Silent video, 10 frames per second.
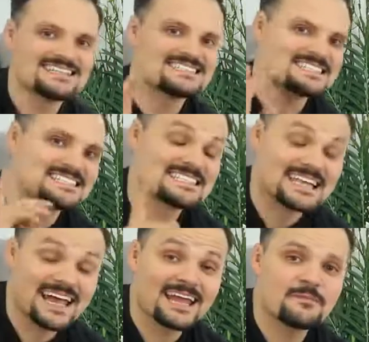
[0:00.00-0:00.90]
It's the
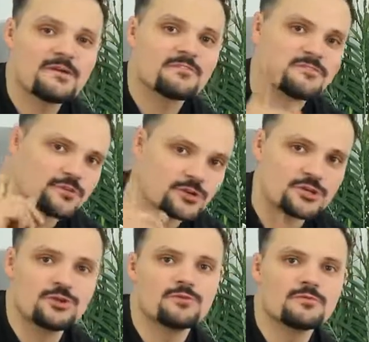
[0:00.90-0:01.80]
same for
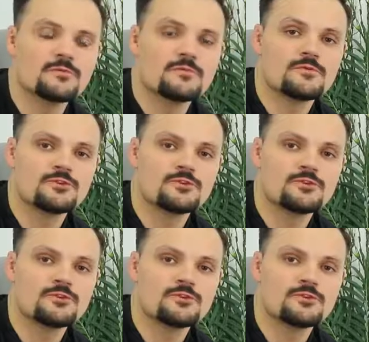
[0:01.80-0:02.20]
you.